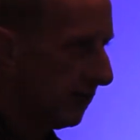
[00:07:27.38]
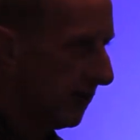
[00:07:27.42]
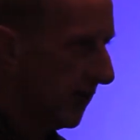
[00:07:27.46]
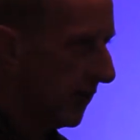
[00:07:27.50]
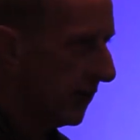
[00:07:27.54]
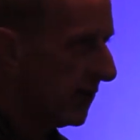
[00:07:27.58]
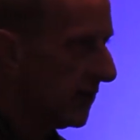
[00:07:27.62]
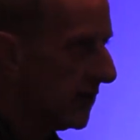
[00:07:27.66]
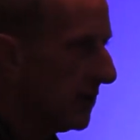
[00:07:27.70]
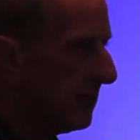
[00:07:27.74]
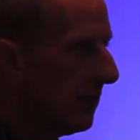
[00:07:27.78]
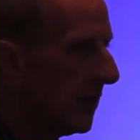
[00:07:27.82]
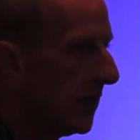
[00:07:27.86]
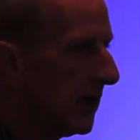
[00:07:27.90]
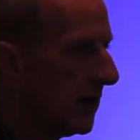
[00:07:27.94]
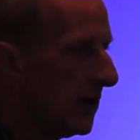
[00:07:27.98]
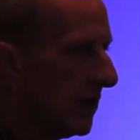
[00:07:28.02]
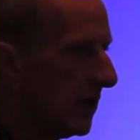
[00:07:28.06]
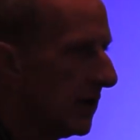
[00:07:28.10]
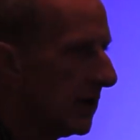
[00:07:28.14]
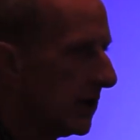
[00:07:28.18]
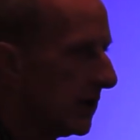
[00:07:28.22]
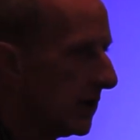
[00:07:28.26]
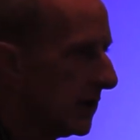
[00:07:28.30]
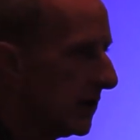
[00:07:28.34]
sell anybody
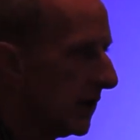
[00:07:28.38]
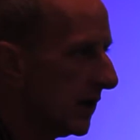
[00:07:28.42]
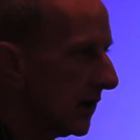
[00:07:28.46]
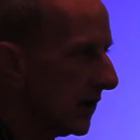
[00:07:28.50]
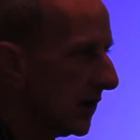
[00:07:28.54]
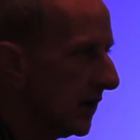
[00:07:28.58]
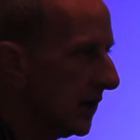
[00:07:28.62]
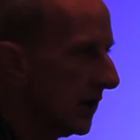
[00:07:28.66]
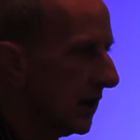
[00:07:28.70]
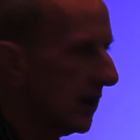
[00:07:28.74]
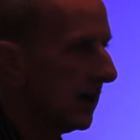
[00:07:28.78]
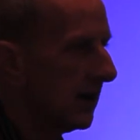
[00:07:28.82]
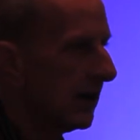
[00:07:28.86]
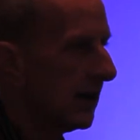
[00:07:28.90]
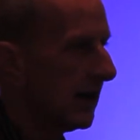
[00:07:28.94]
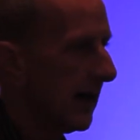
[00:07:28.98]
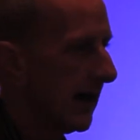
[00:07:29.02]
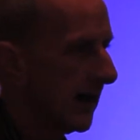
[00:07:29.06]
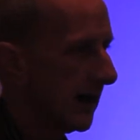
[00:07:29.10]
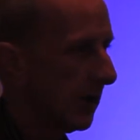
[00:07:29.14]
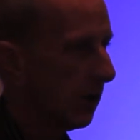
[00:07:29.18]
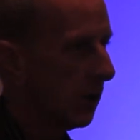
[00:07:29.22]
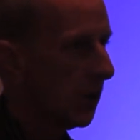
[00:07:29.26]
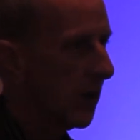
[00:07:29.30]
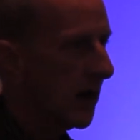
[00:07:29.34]
anything and he
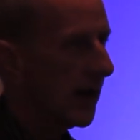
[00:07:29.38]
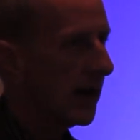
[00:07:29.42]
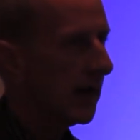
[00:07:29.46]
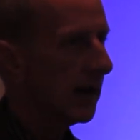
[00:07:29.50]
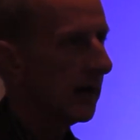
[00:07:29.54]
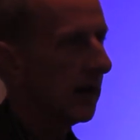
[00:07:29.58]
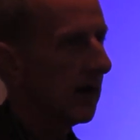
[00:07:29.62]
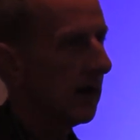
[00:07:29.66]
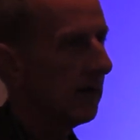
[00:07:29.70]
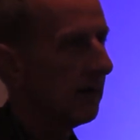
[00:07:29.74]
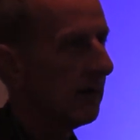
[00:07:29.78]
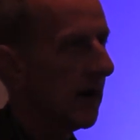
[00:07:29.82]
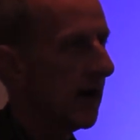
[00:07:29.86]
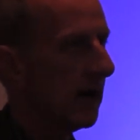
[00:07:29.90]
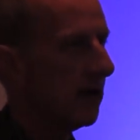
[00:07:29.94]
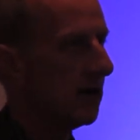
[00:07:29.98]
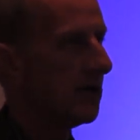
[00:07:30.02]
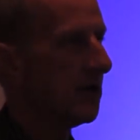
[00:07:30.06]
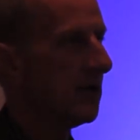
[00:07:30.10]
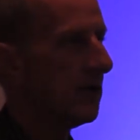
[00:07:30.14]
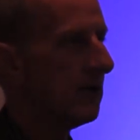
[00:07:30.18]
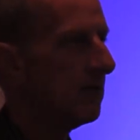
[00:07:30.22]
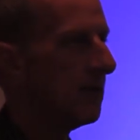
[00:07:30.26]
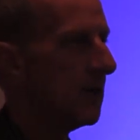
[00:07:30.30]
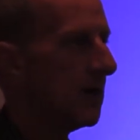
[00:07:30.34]
had a way about
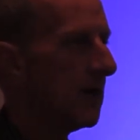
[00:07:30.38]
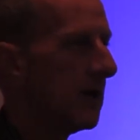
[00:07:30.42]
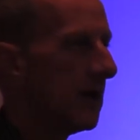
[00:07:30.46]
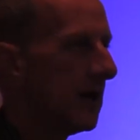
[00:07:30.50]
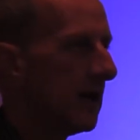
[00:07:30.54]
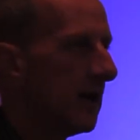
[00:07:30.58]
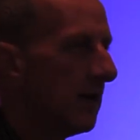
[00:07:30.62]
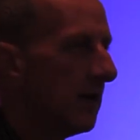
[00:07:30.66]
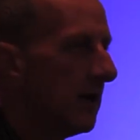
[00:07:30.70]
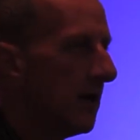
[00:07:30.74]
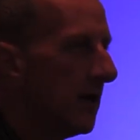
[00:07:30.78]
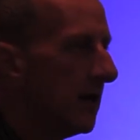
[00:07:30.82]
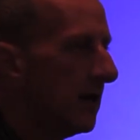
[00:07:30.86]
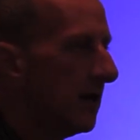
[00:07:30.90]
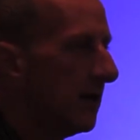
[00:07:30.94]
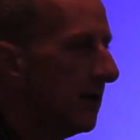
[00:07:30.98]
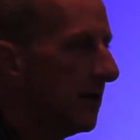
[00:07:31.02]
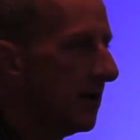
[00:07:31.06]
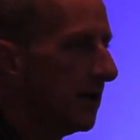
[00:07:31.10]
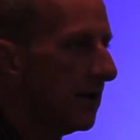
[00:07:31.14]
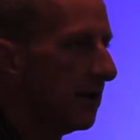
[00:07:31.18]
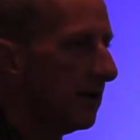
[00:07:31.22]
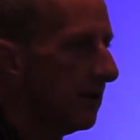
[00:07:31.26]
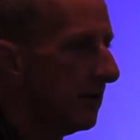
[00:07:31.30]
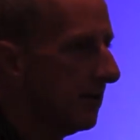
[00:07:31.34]
him that,
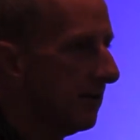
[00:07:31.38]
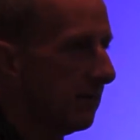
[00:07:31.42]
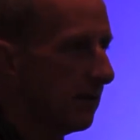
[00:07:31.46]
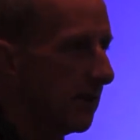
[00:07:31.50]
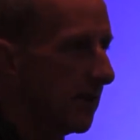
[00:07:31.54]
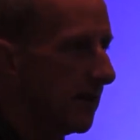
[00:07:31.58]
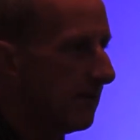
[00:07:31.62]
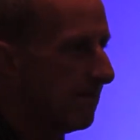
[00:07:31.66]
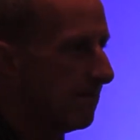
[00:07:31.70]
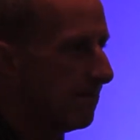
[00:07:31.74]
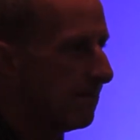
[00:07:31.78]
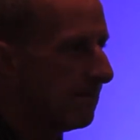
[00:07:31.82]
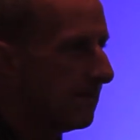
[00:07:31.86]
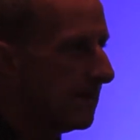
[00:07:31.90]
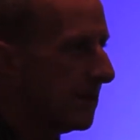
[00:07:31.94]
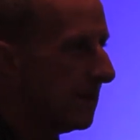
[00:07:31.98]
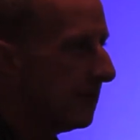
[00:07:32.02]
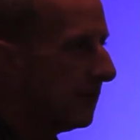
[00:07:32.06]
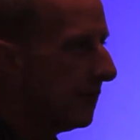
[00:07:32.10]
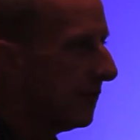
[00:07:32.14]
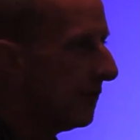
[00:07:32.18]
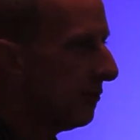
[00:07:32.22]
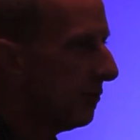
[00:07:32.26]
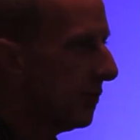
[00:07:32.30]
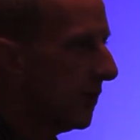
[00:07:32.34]
that well,
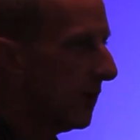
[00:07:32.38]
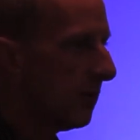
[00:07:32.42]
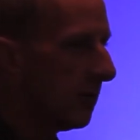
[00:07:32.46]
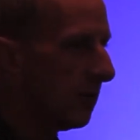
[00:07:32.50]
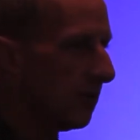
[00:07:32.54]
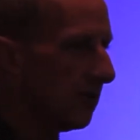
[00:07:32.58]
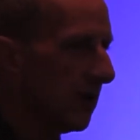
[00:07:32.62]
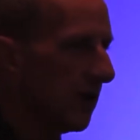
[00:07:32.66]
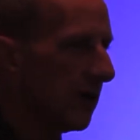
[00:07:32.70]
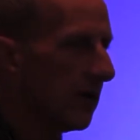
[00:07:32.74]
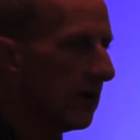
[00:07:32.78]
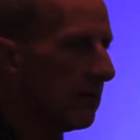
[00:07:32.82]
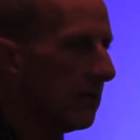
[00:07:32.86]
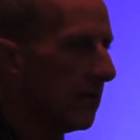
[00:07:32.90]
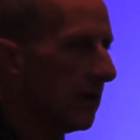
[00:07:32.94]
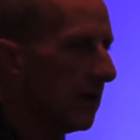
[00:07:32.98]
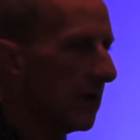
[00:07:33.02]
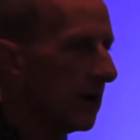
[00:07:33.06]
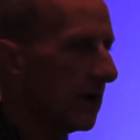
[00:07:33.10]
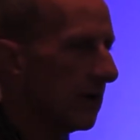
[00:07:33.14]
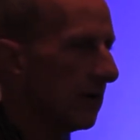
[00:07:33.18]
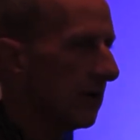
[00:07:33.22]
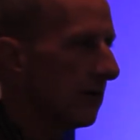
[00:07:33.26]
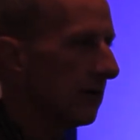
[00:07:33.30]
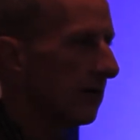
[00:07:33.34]
this is what we're celebrating.
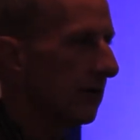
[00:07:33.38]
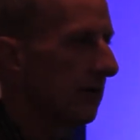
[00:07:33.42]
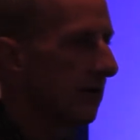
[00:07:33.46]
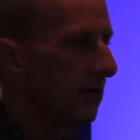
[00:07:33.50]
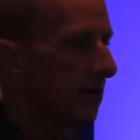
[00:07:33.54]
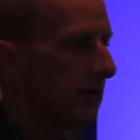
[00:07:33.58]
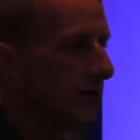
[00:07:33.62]
This is the